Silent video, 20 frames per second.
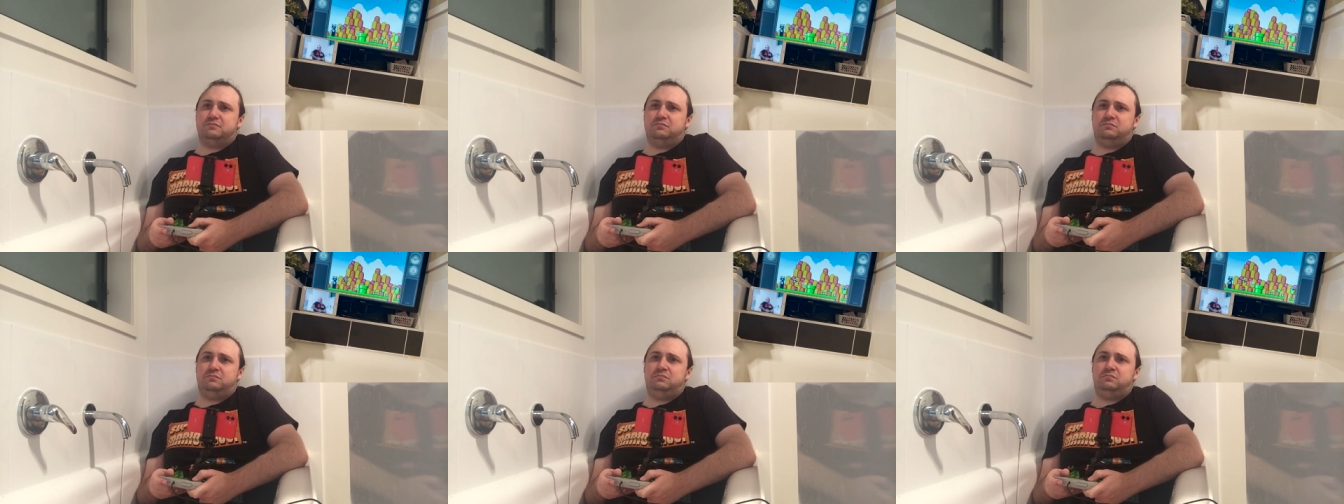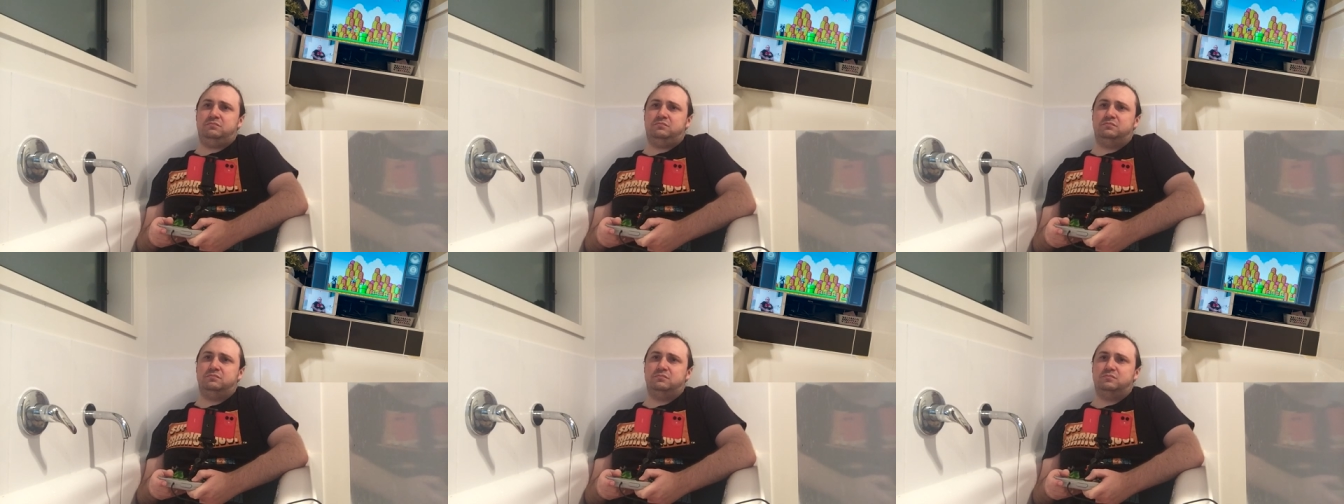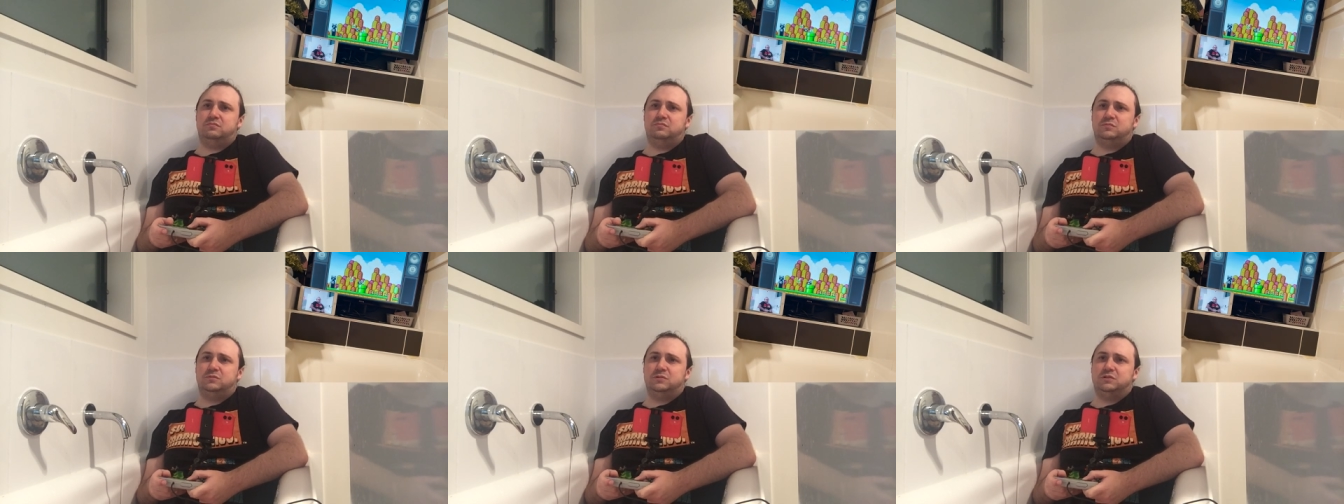
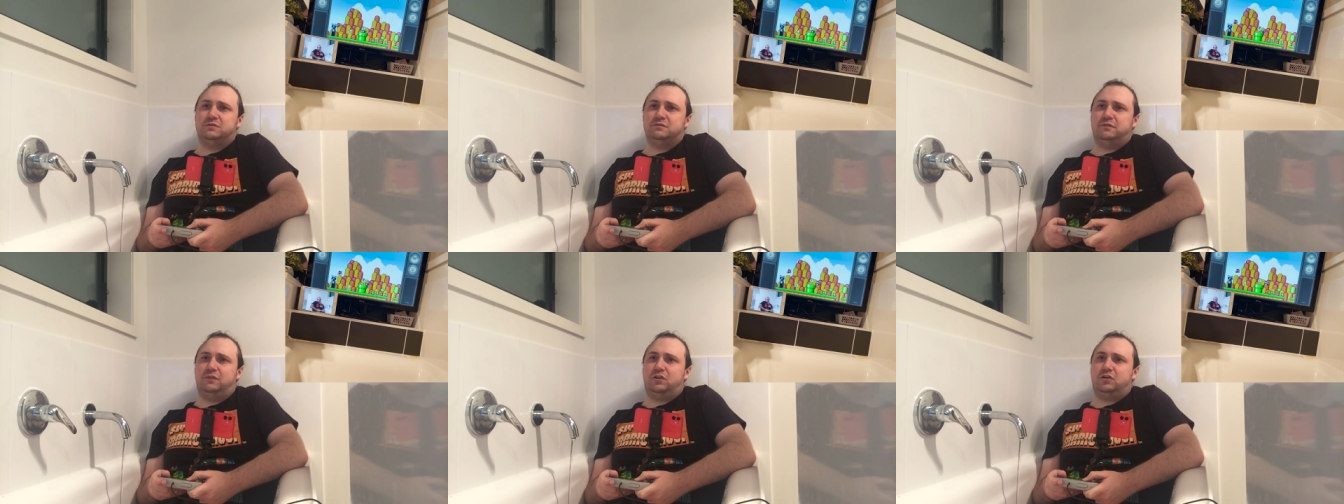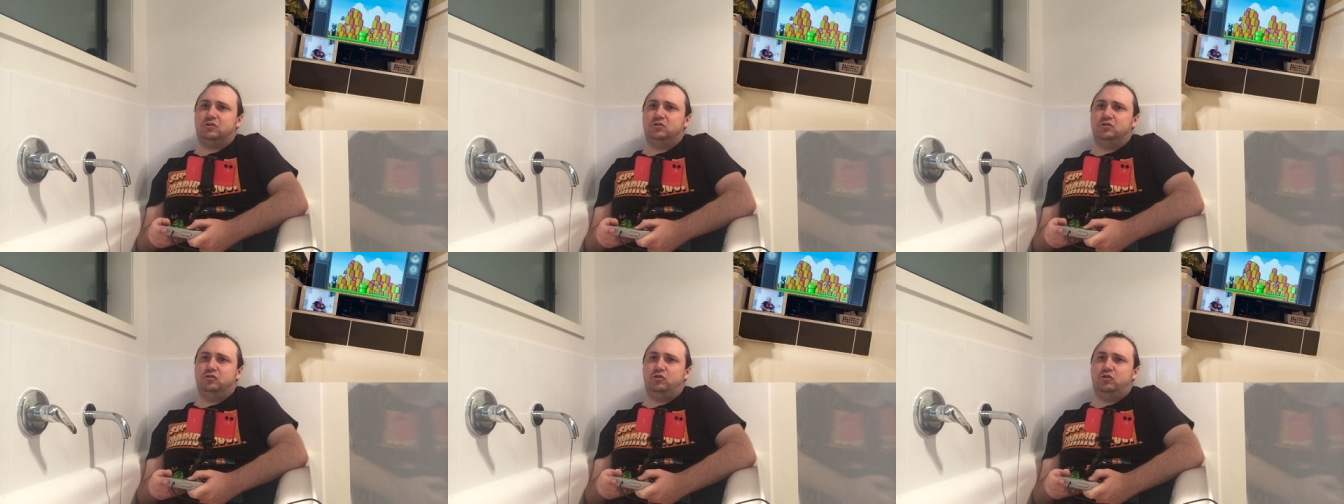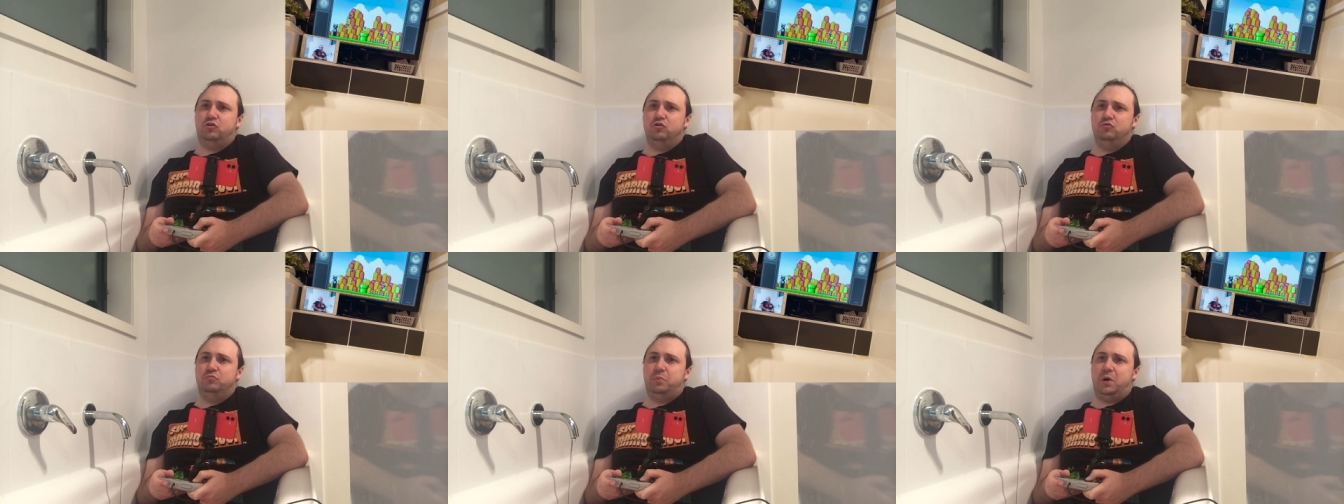fun. Duncan
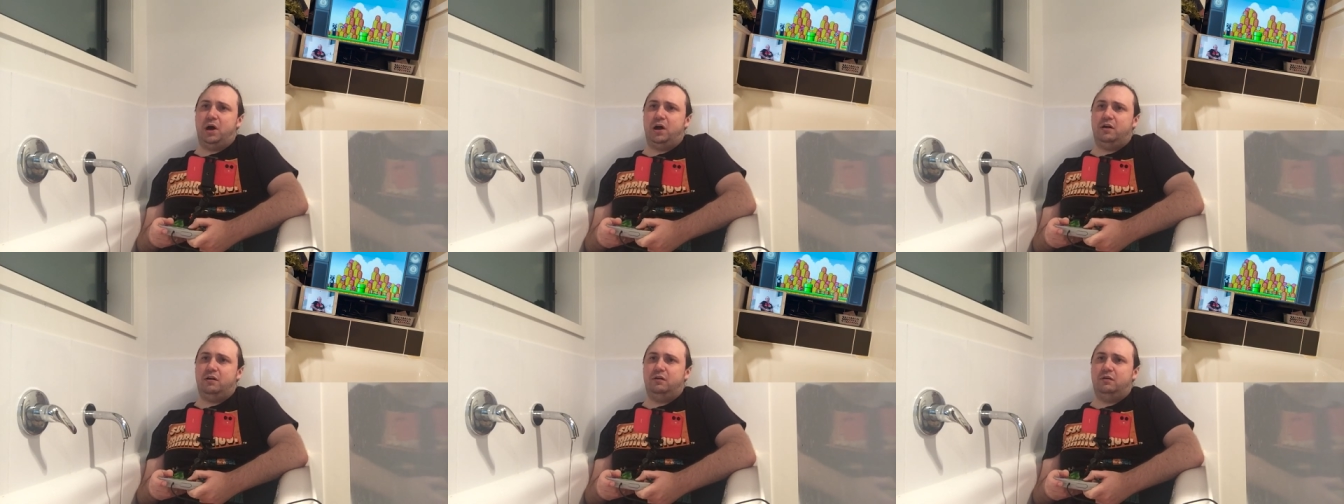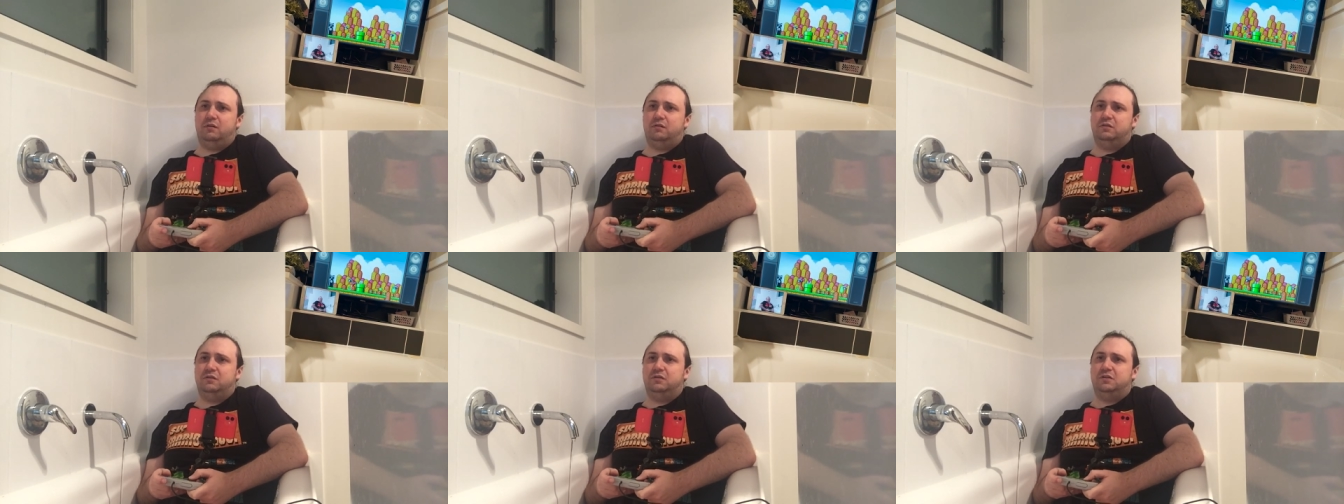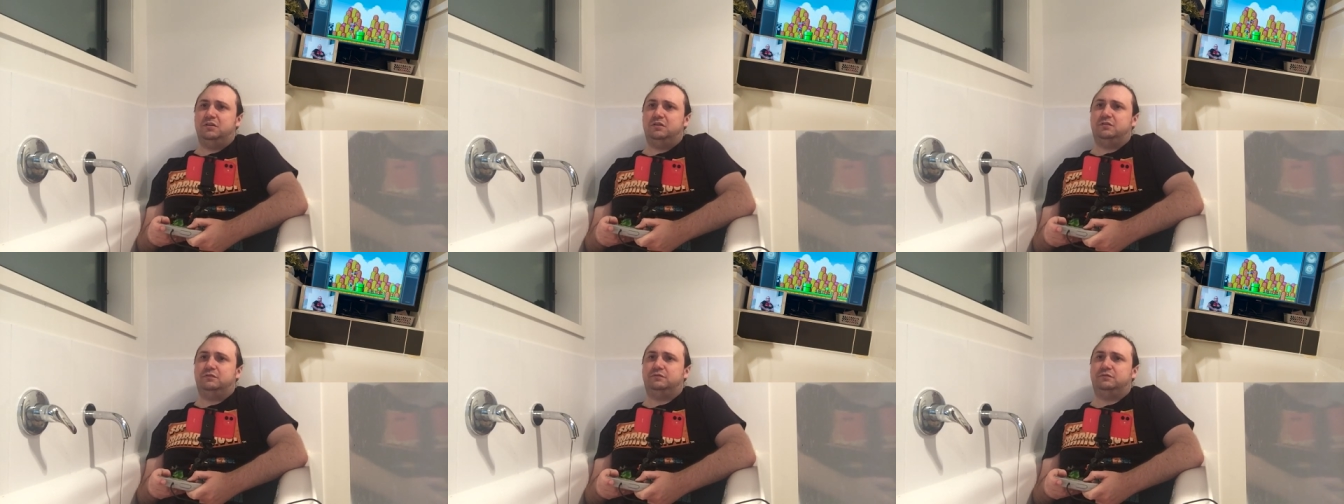Cooper.